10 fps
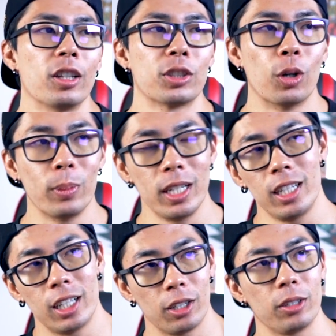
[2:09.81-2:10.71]
So many
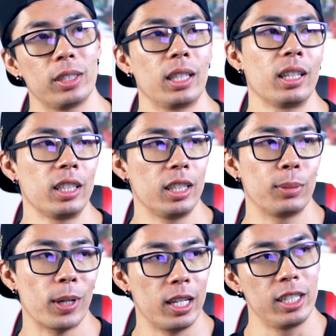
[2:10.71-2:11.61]
years he
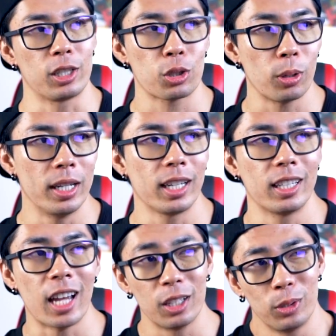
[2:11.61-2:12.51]
spent just training
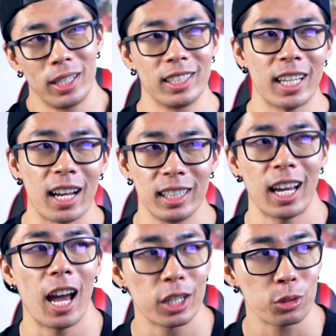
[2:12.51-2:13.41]
and not knowing exactly
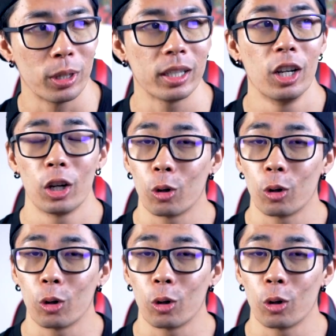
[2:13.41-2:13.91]
how to train